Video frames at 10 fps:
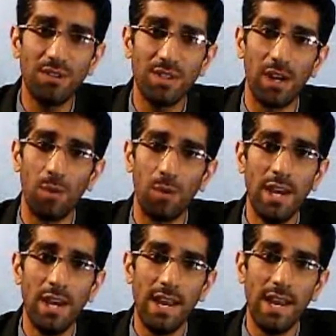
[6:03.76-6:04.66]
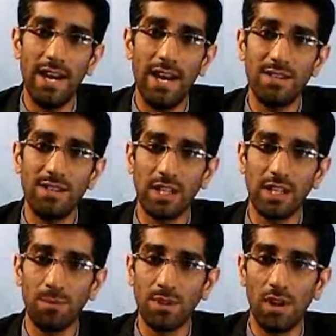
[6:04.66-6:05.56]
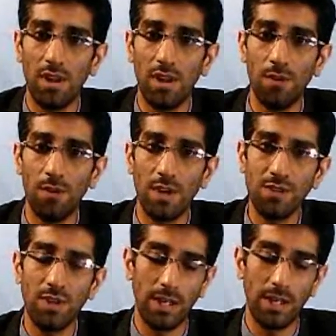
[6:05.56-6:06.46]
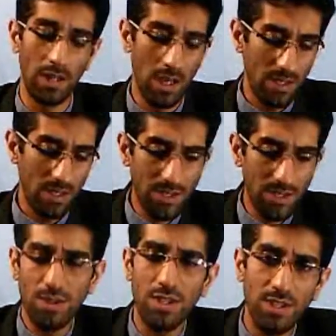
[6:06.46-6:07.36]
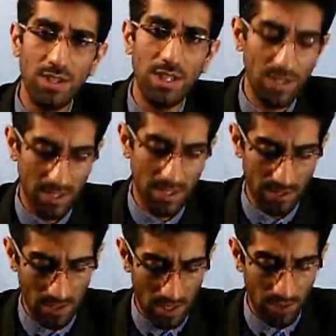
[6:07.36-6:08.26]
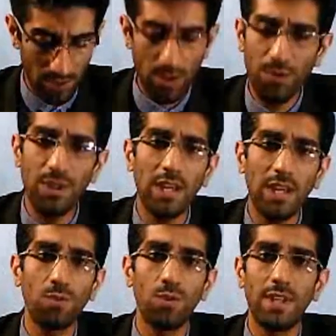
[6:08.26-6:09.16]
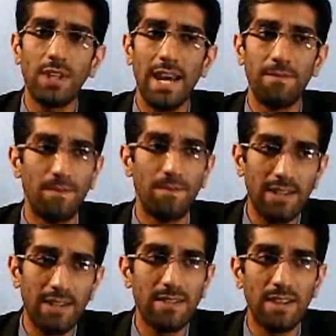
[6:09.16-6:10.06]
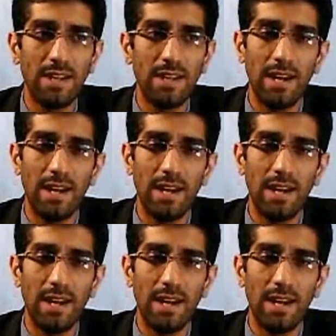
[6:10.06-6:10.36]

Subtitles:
Jerusalem as the capital of Israel. Such decisions, do you think, would affect?